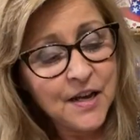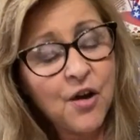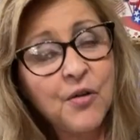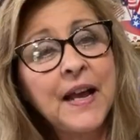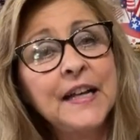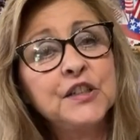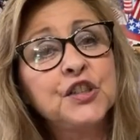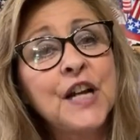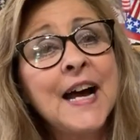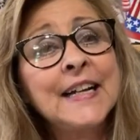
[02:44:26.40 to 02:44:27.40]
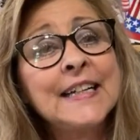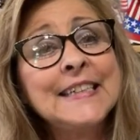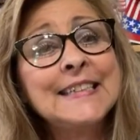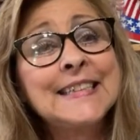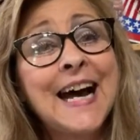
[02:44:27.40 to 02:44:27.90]
Okay, Jana
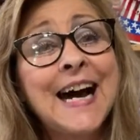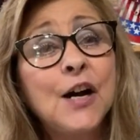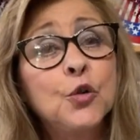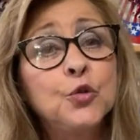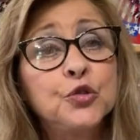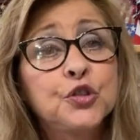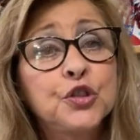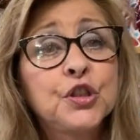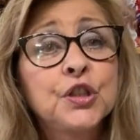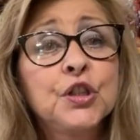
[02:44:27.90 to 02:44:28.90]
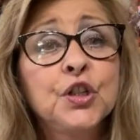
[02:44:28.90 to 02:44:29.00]
is out.